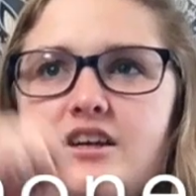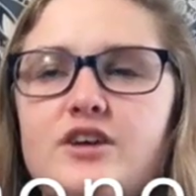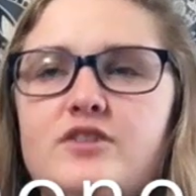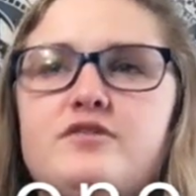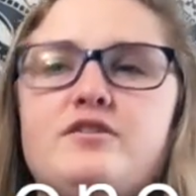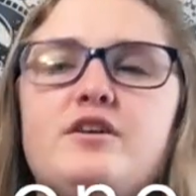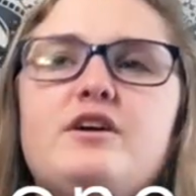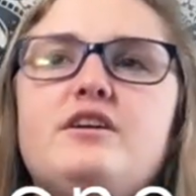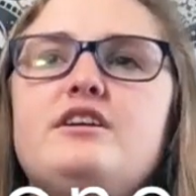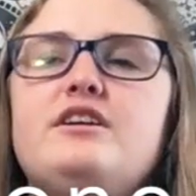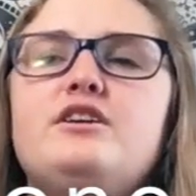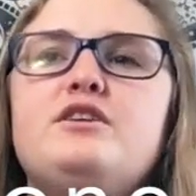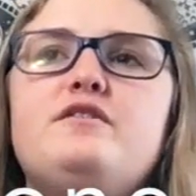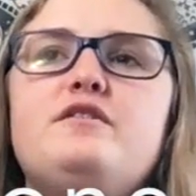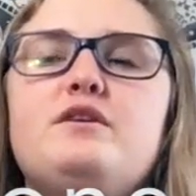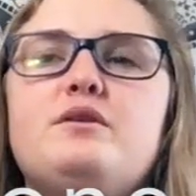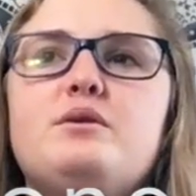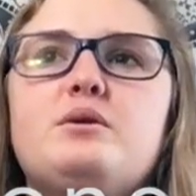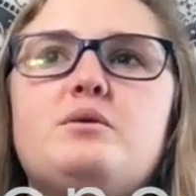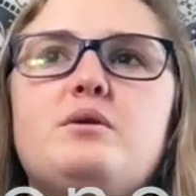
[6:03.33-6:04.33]
a phone
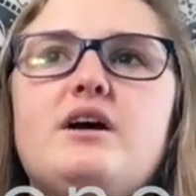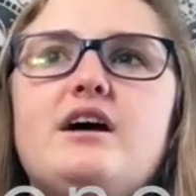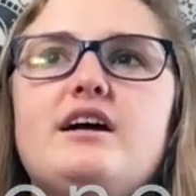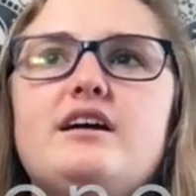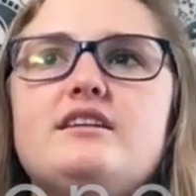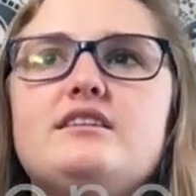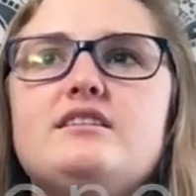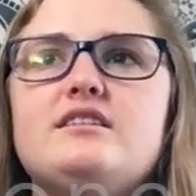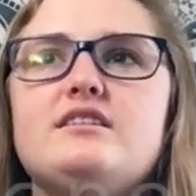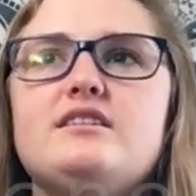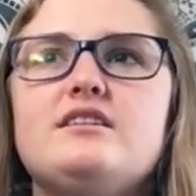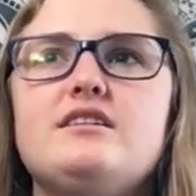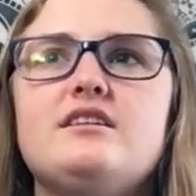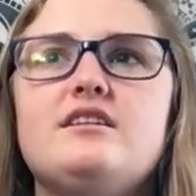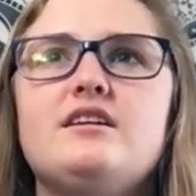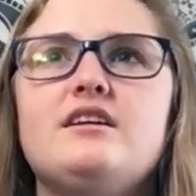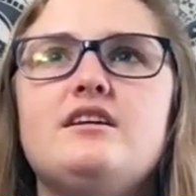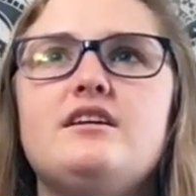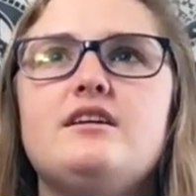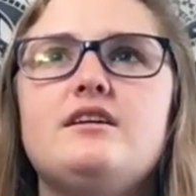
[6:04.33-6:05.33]
interview request
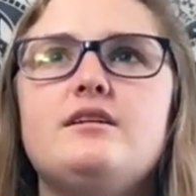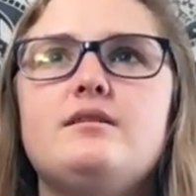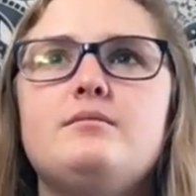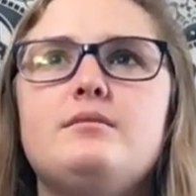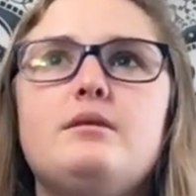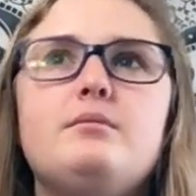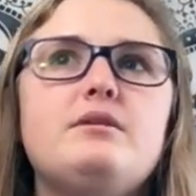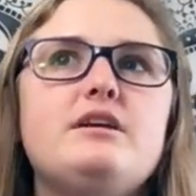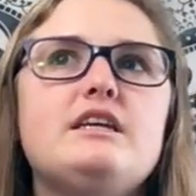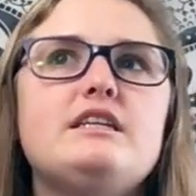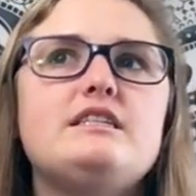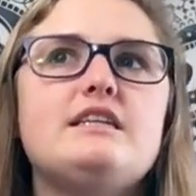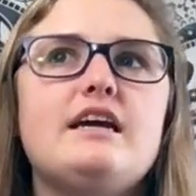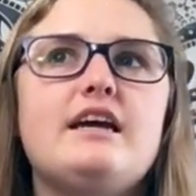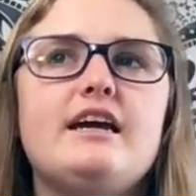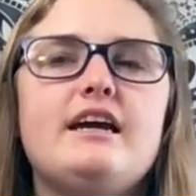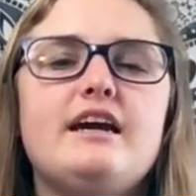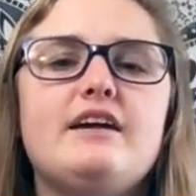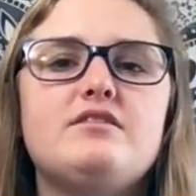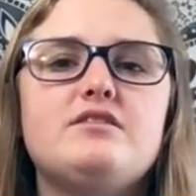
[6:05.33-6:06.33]
maybe a
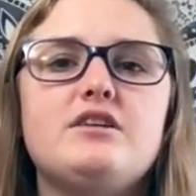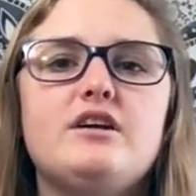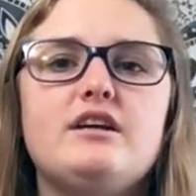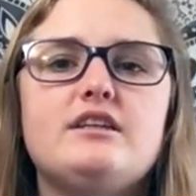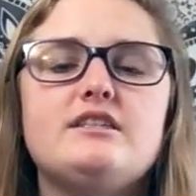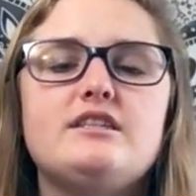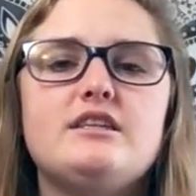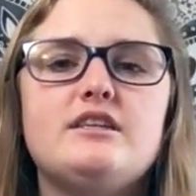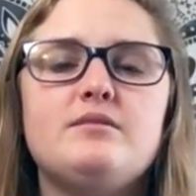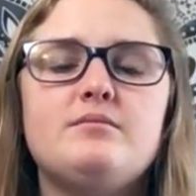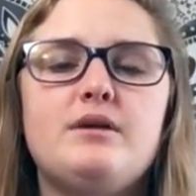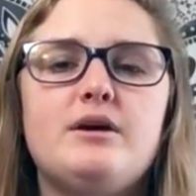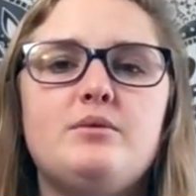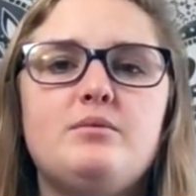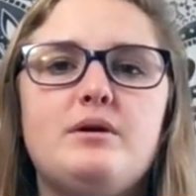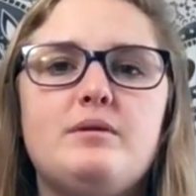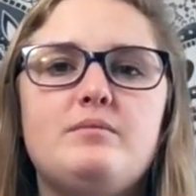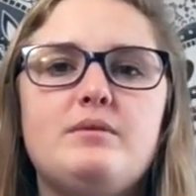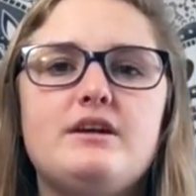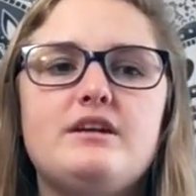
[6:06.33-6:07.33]
day after I sent in my
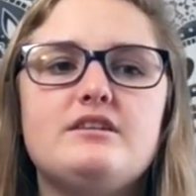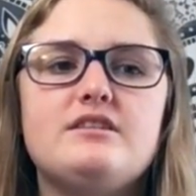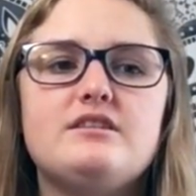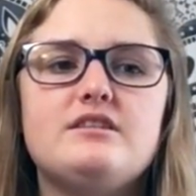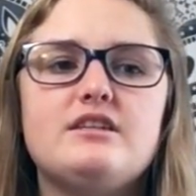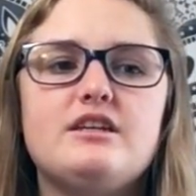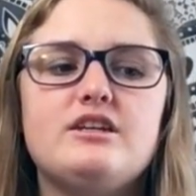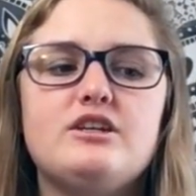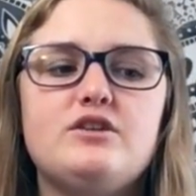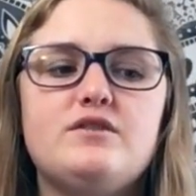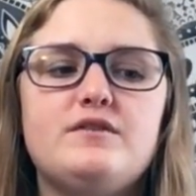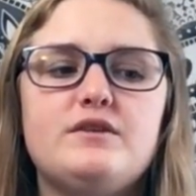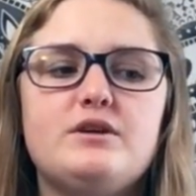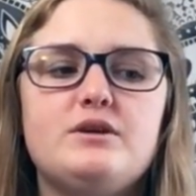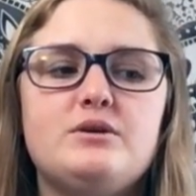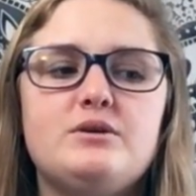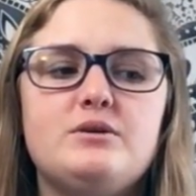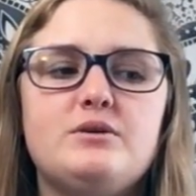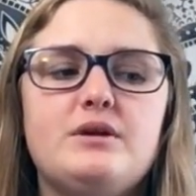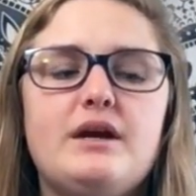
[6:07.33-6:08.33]
web-based
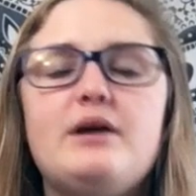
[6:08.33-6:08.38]
interview.